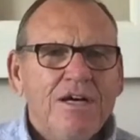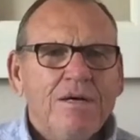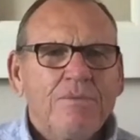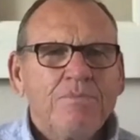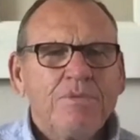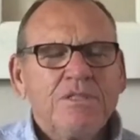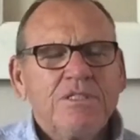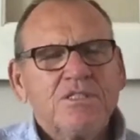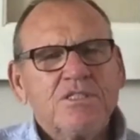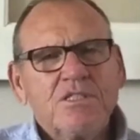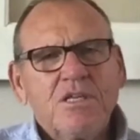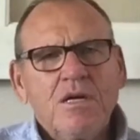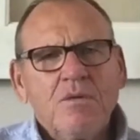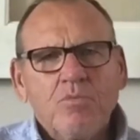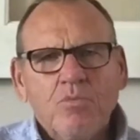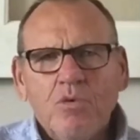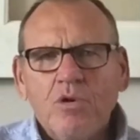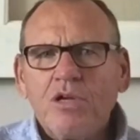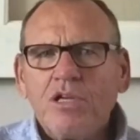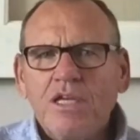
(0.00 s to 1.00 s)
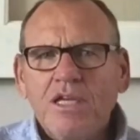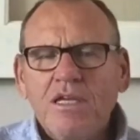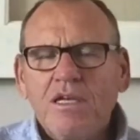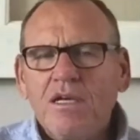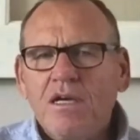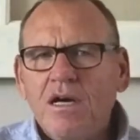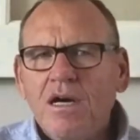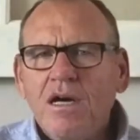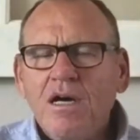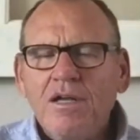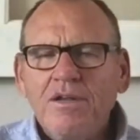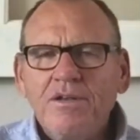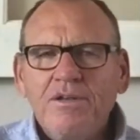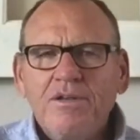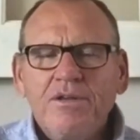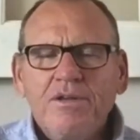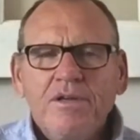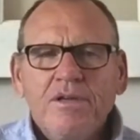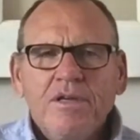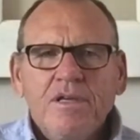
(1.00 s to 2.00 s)
up and stop working
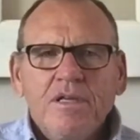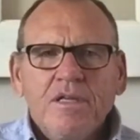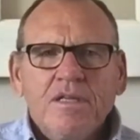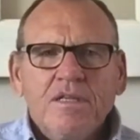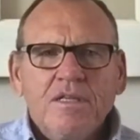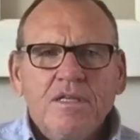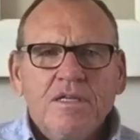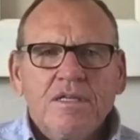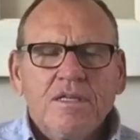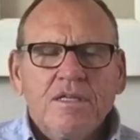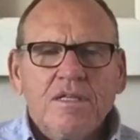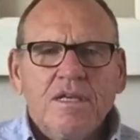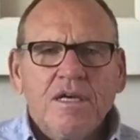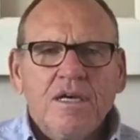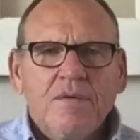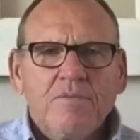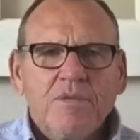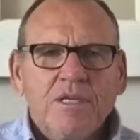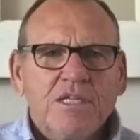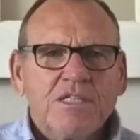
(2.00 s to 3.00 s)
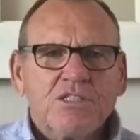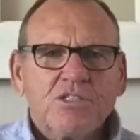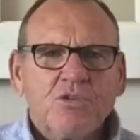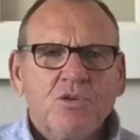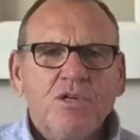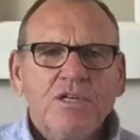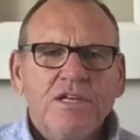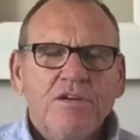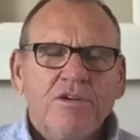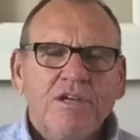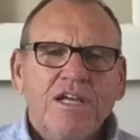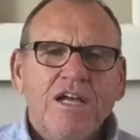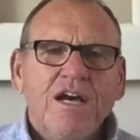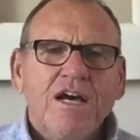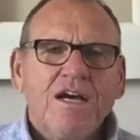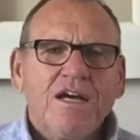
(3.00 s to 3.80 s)
on the extraordinary